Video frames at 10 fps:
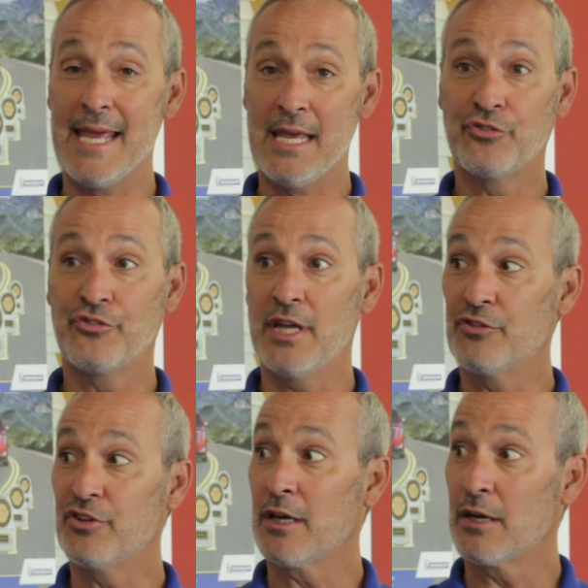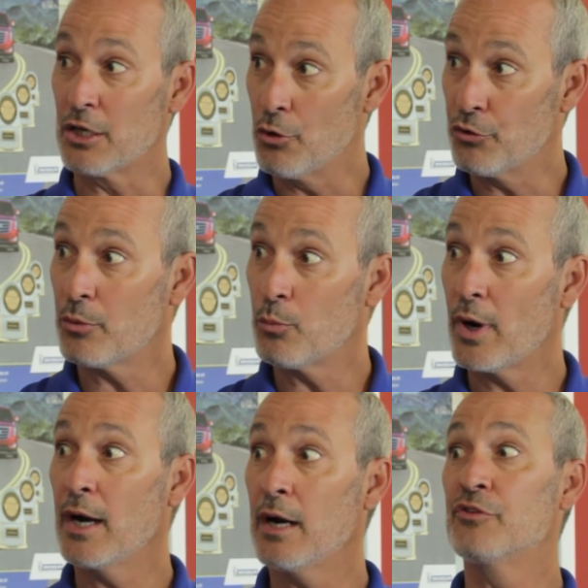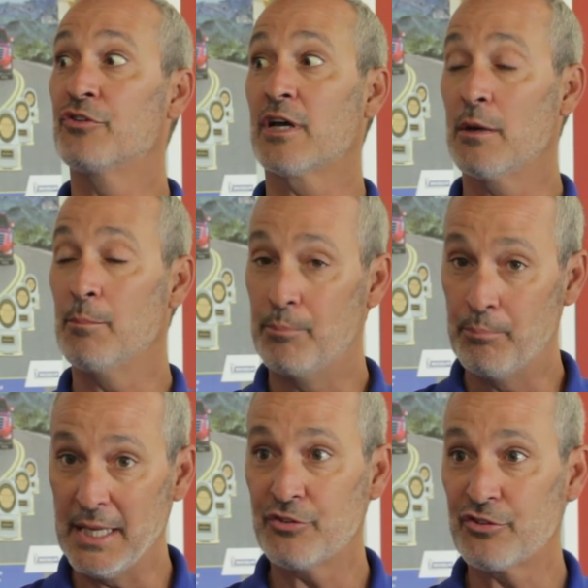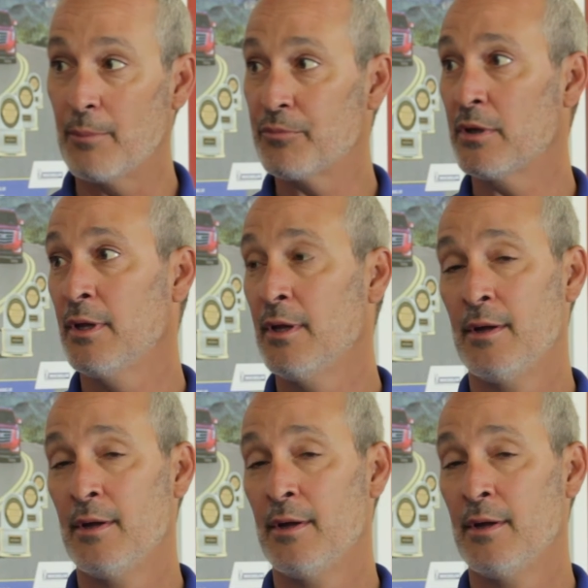Is it going to go somewhere? Is it going to be something?